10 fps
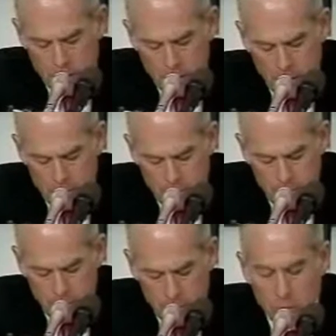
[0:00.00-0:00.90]
Our
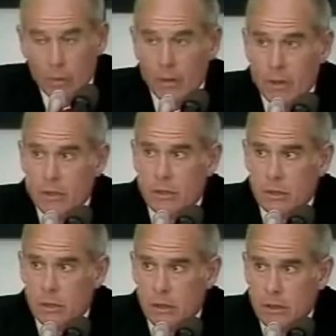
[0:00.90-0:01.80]
final witness
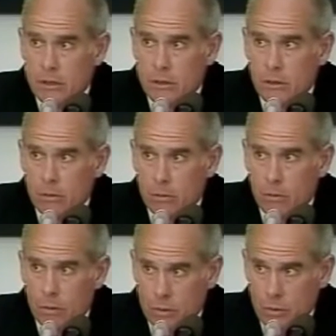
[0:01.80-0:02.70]
is
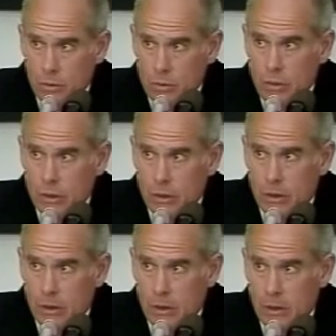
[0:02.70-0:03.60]
also using
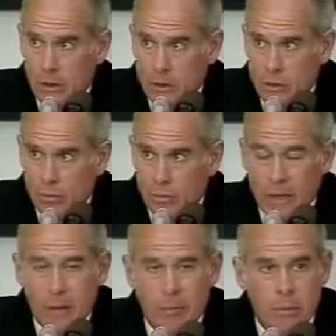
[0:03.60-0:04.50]
an assumed
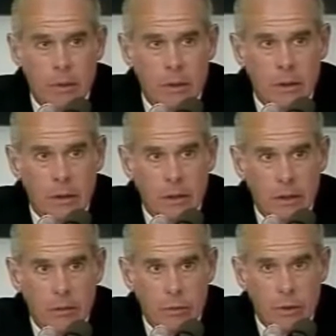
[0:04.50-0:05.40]
name, and
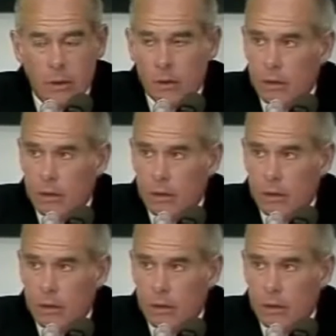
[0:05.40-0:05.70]
again we